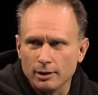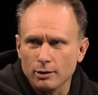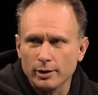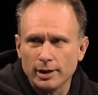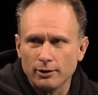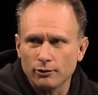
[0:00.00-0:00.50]
know,
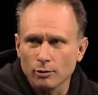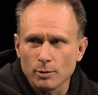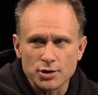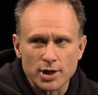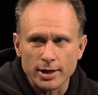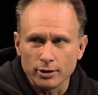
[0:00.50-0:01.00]
he has so
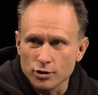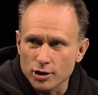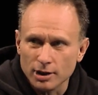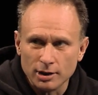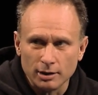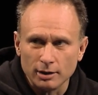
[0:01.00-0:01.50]
much
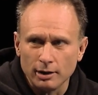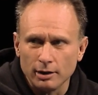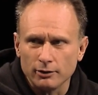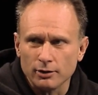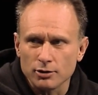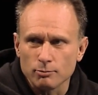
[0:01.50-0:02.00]
energy and,
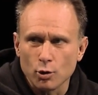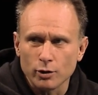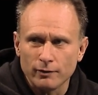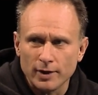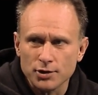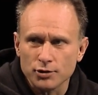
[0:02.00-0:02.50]
and such a
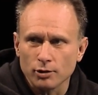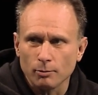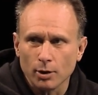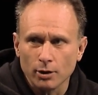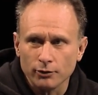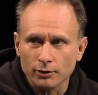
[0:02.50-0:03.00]
motivational
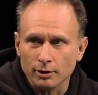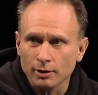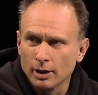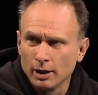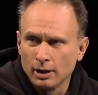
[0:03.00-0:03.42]
person.